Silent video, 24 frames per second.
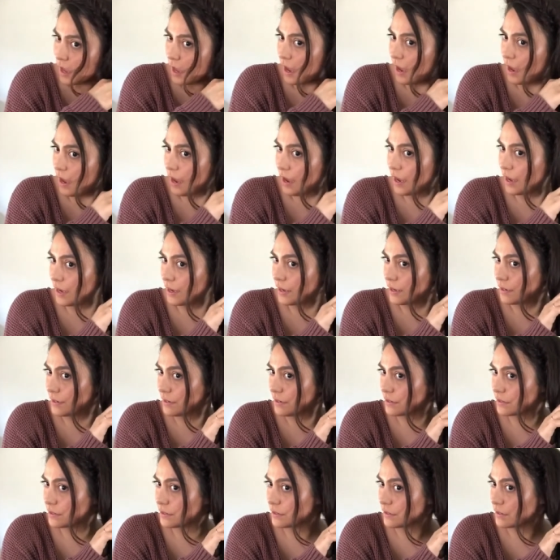
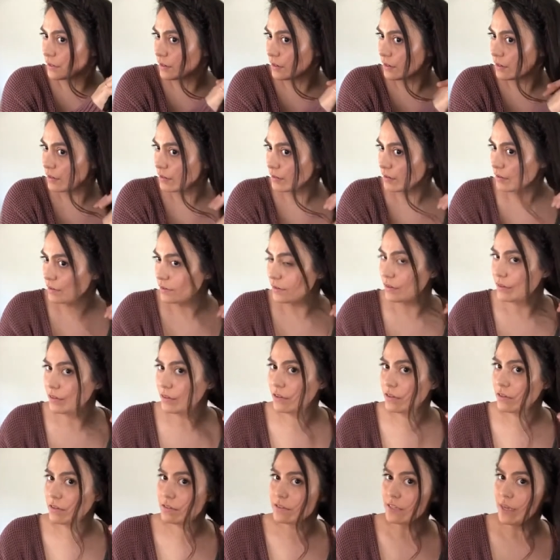and
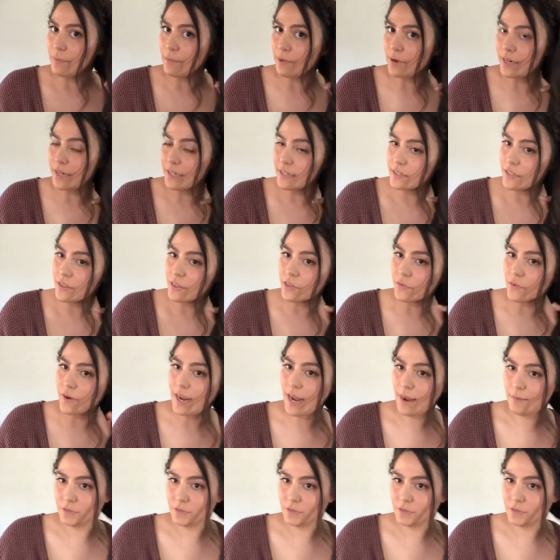separate into three. I'm